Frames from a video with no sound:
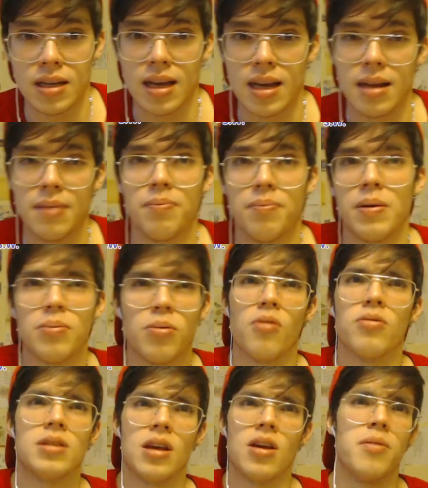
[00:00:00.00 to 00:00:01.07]
And people
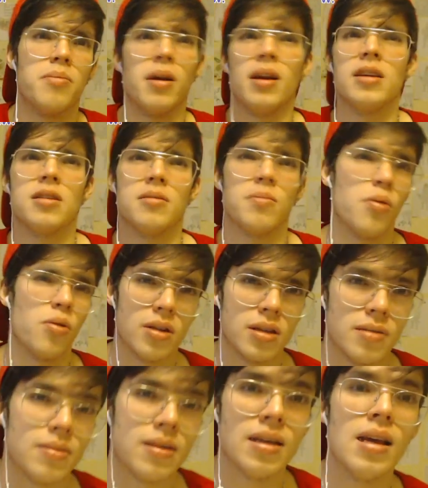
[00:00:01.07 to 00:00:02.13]
always say, oh, money is important to
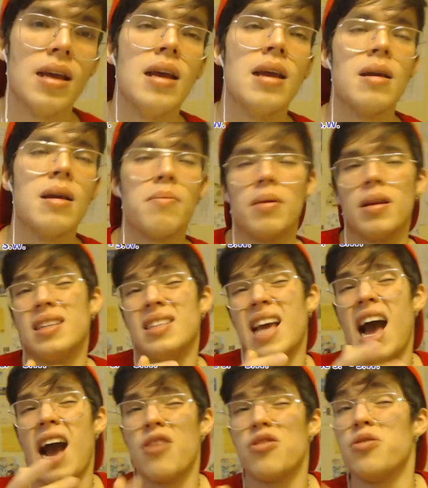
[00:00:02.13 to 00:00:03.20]
me, but is
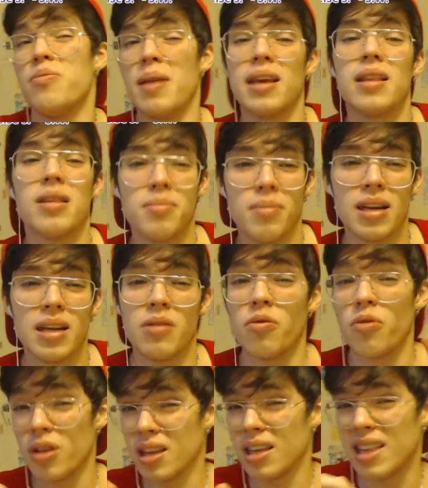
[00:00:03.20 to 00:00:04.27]
how you make the money
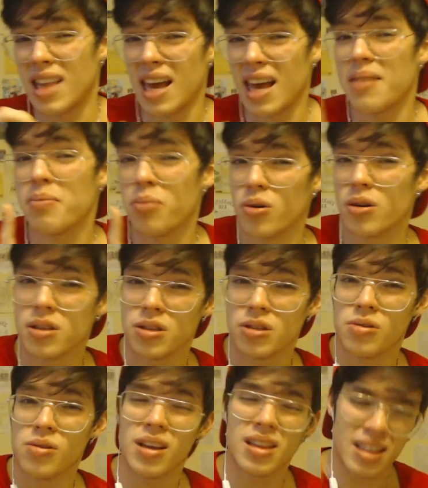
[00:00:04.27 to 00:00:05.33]
really that important to
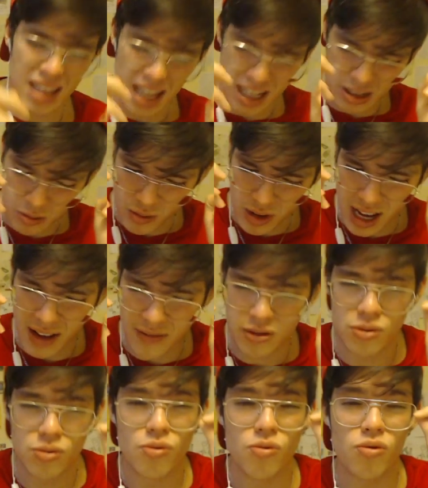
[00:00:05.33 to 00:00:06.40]
you? I think that's what we have
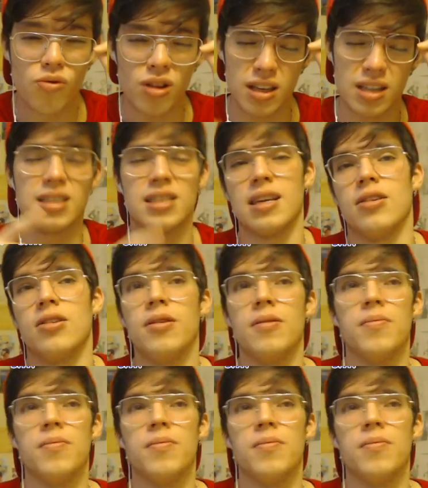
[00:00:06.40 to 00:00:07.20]
to really consider.